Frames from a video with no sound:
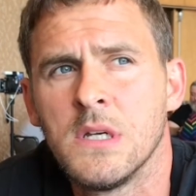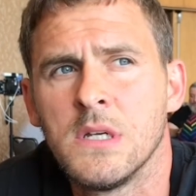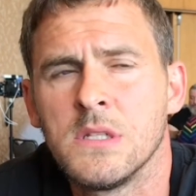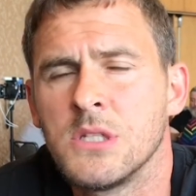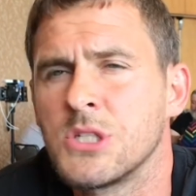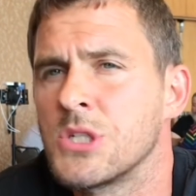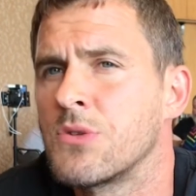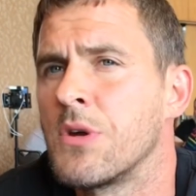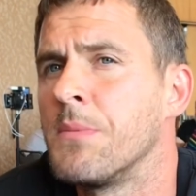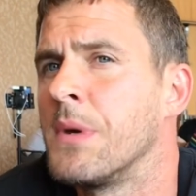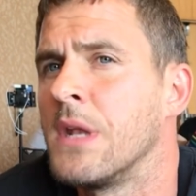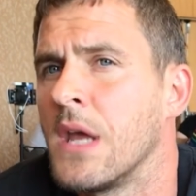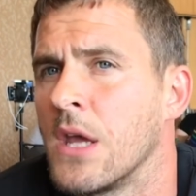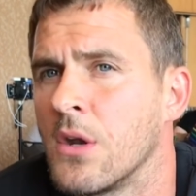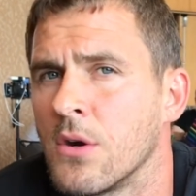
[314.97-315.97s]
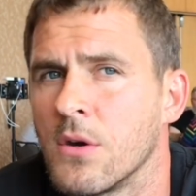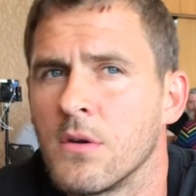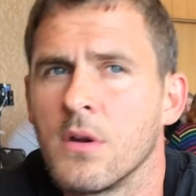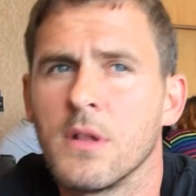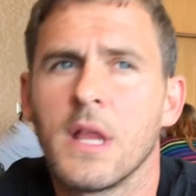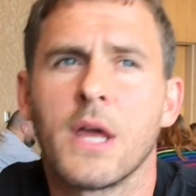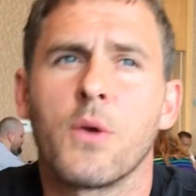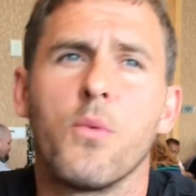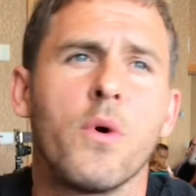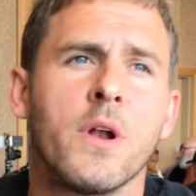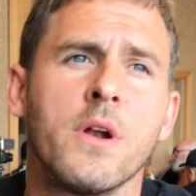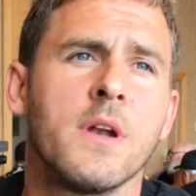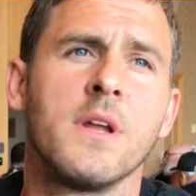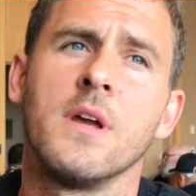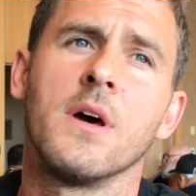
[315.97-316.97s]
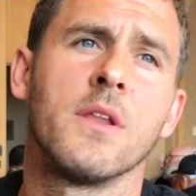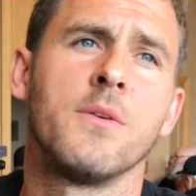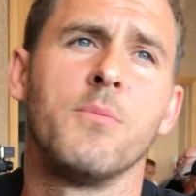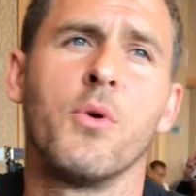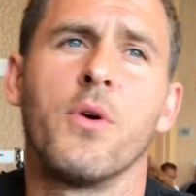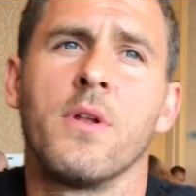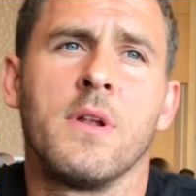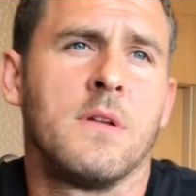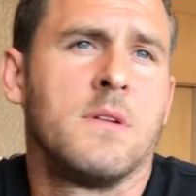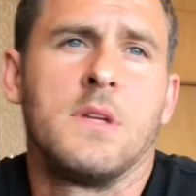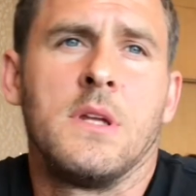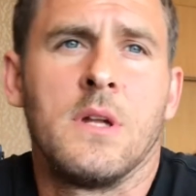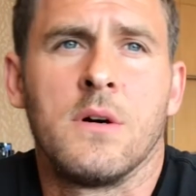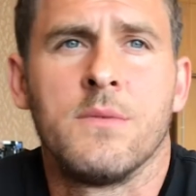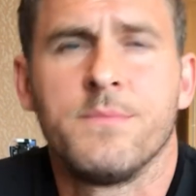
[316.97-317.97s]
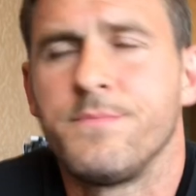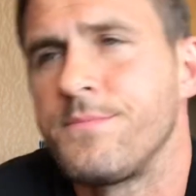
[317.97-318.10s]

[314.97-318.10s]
discriminate or like one or the other more than. Yep.